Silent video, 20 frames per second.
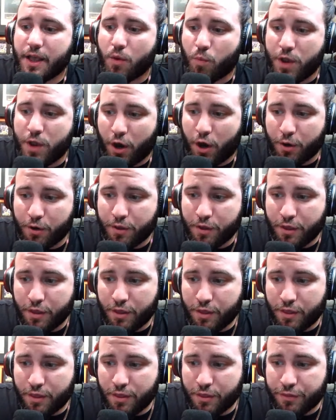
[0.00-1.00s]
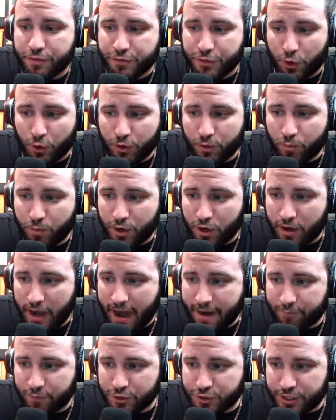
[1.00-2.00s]
We are thir- we are
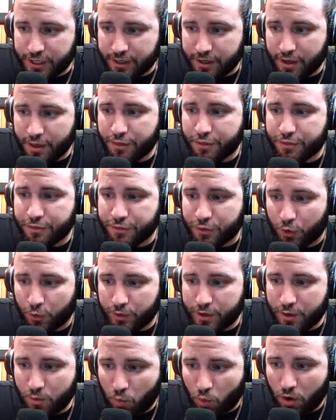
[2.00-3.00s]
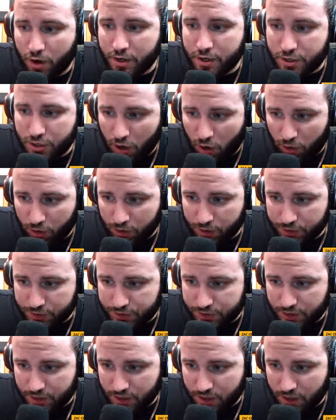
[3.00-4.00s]
averaging thirty-one
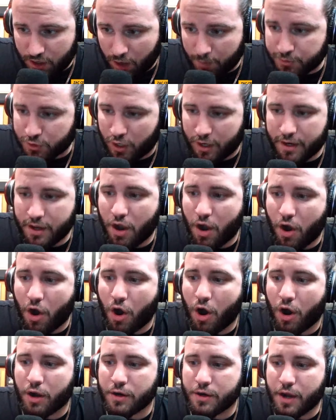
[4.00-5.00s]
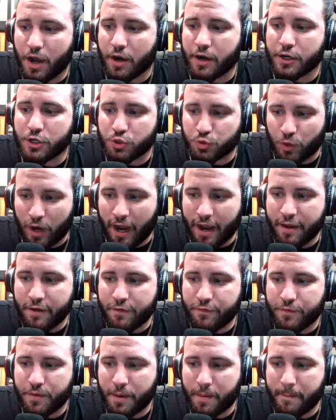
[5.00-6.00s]
yards, I'm sorry, on, on a
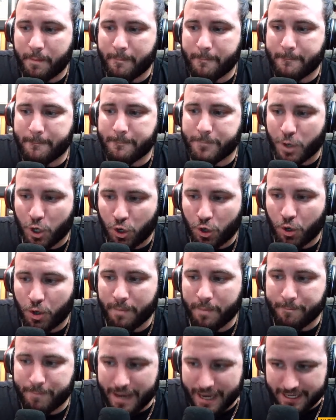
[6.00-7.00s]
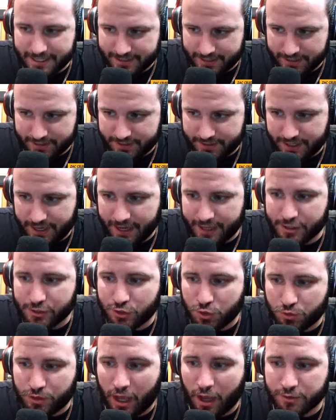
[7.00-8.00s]
drive per basis in
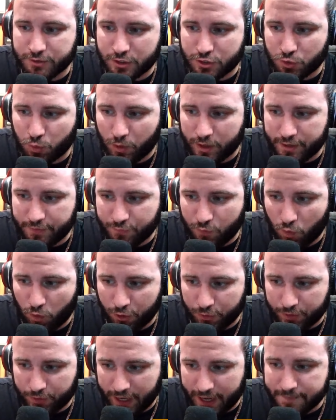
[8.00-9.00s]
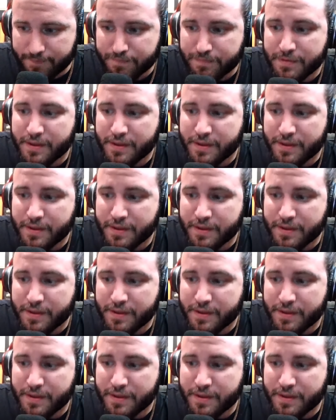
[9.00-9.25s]
two thousand twenty-four, okay?